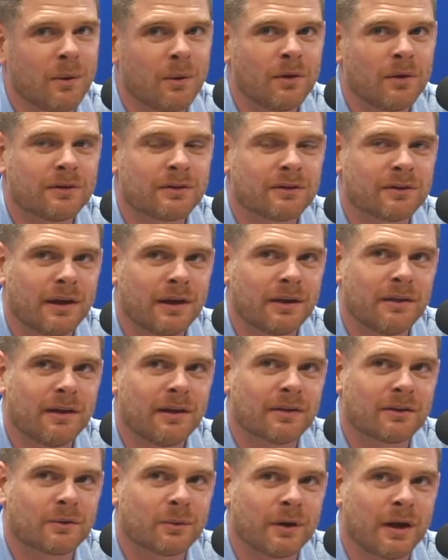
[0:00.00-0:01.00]
say
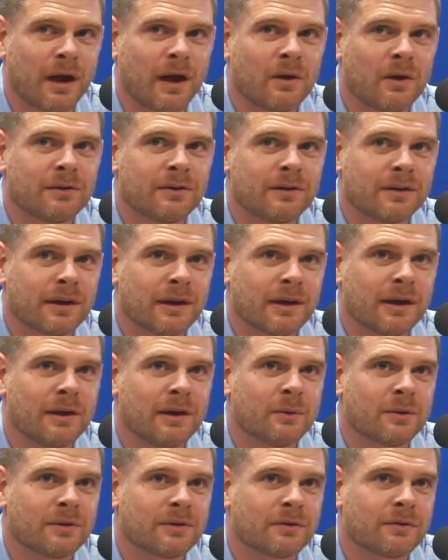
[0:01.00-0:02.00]
this. When I was a kid
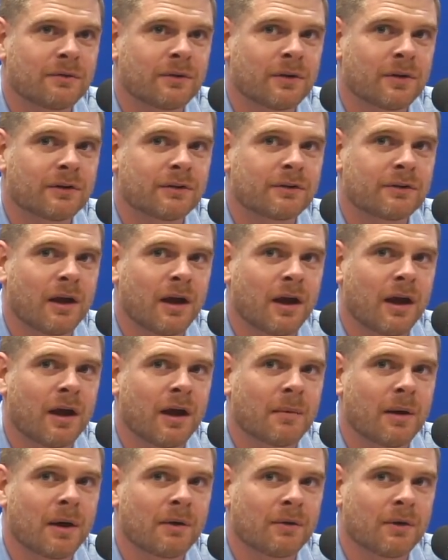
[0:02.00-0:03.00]
was the first time
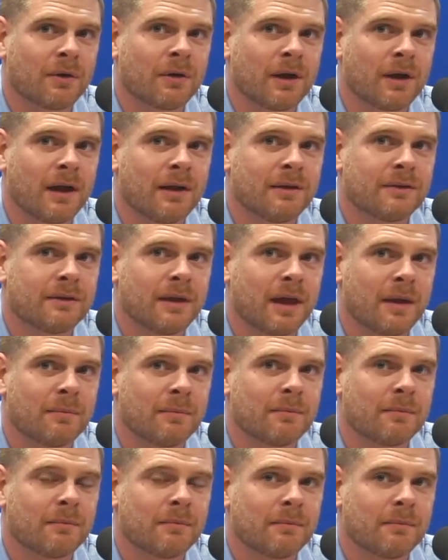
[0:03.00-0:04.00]
I realized that
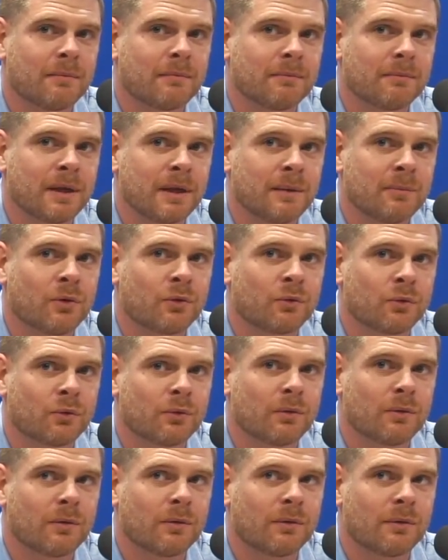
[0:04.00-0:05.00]

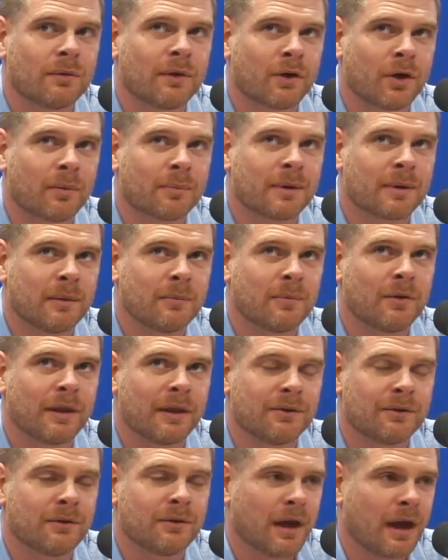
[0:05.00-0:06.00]
there are people that
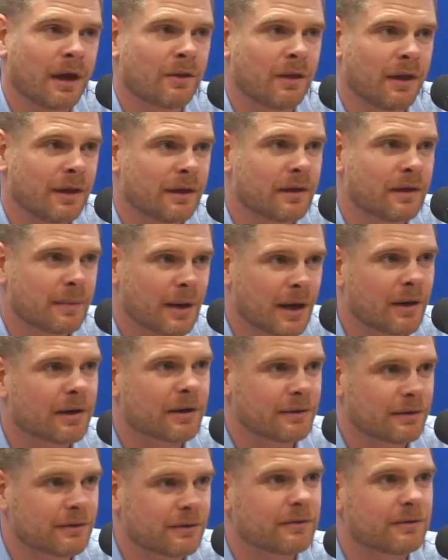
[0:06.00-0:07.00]
do not like
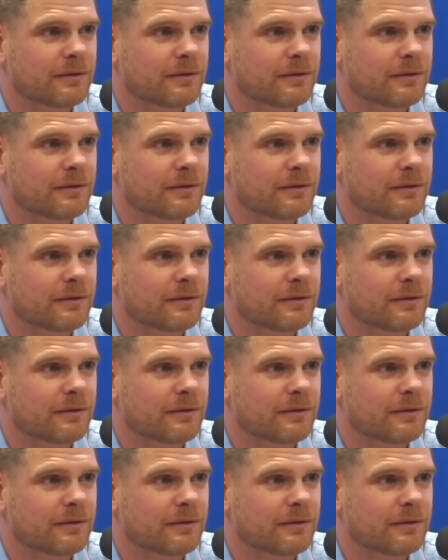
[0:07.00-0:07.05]
Americans.